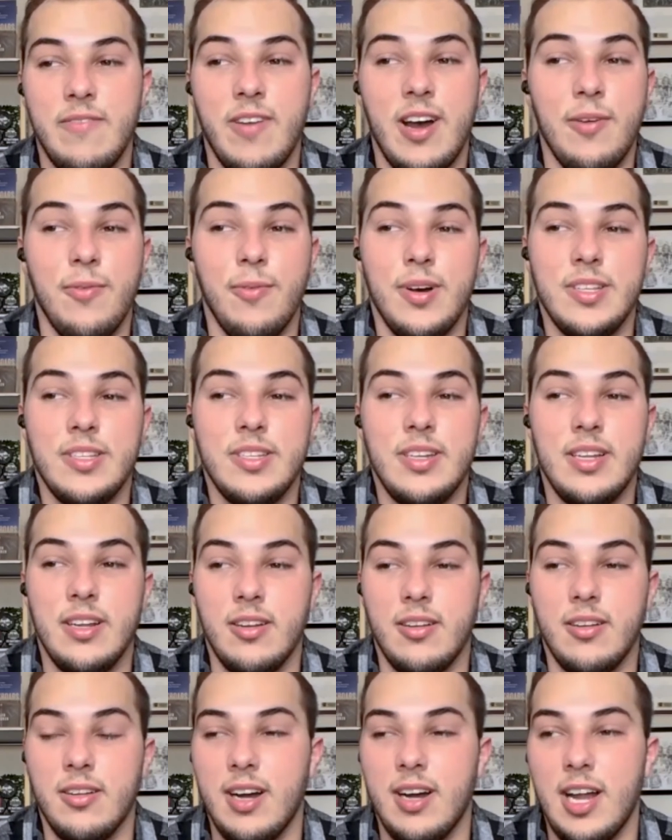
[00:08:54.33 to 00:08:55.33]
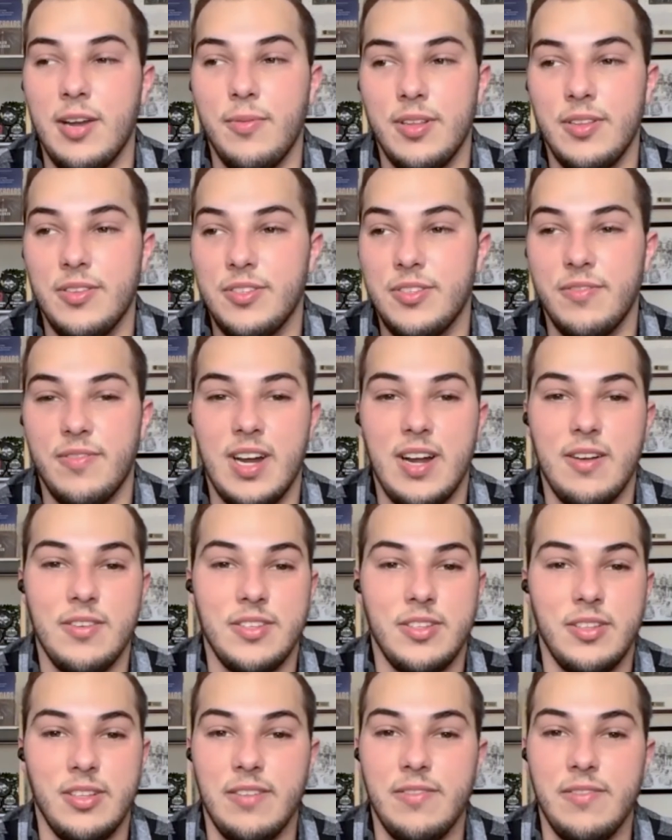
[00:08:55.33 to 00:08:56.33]
I wasn't here, I'd want the survivors
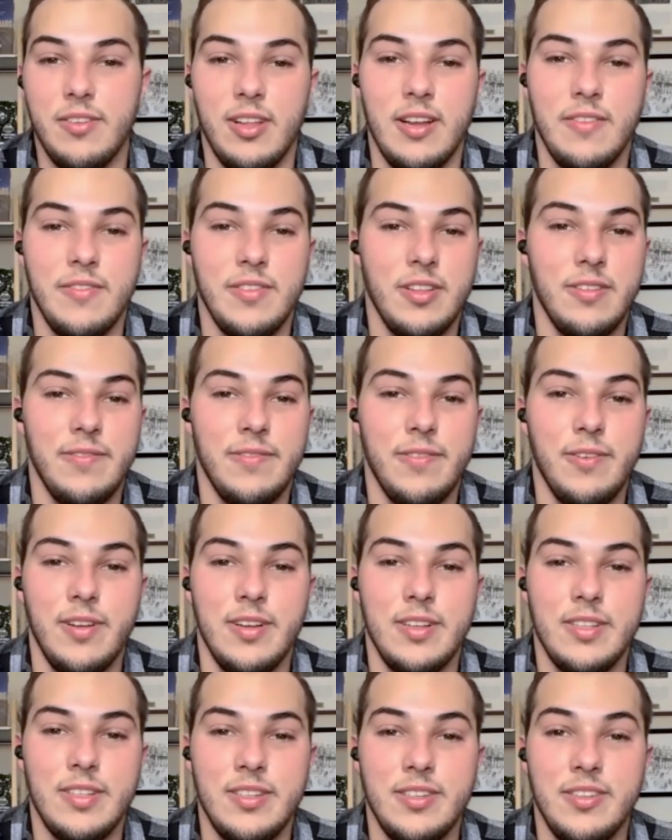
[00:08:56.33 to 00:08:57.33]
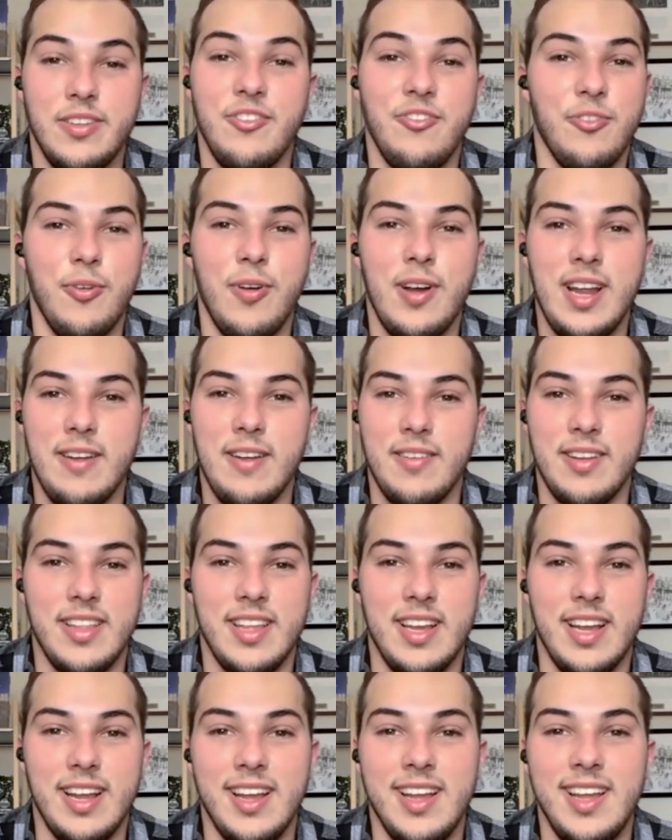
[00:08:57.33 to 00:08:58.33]
to live their life to the fullest, to enjoy
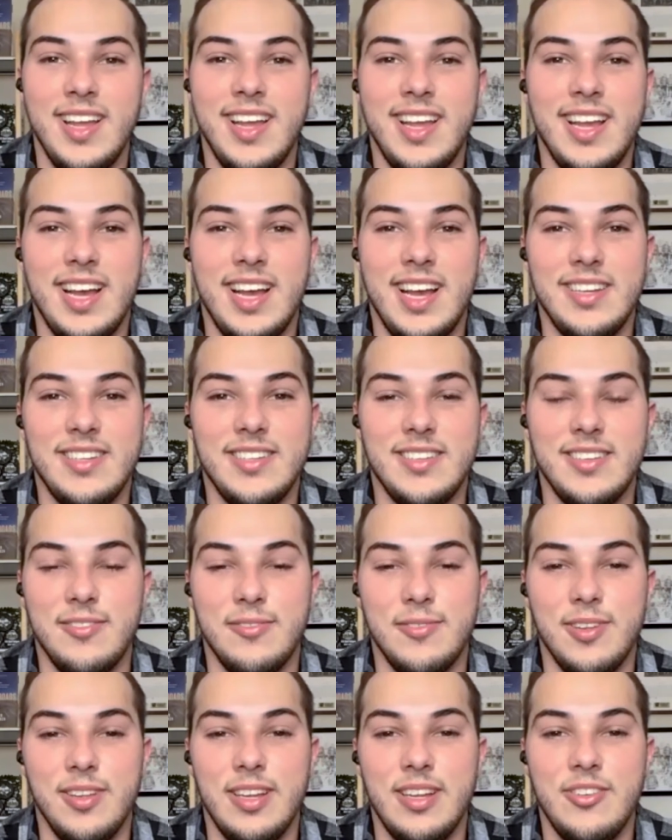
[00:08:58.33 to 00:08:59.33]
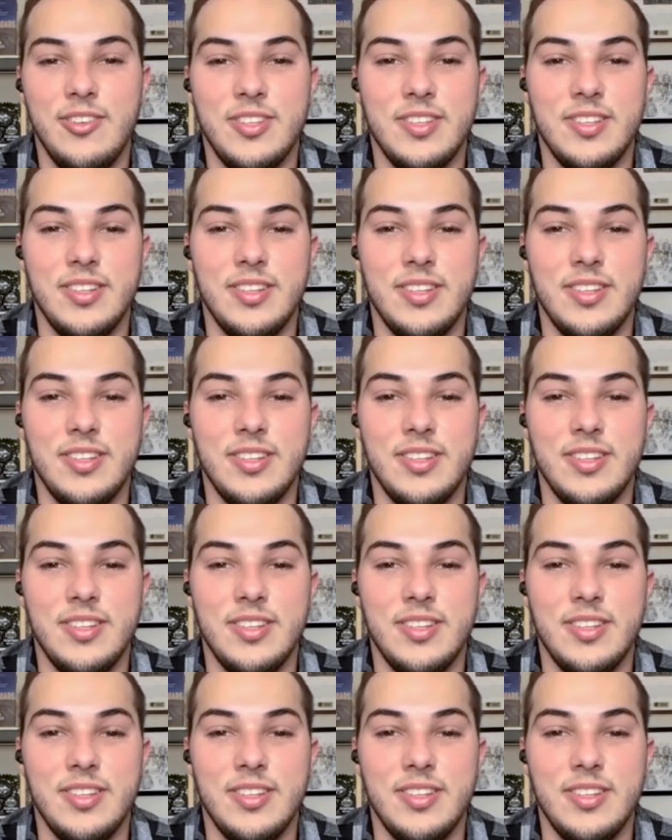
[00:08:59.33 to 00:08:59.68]
everything, and to really just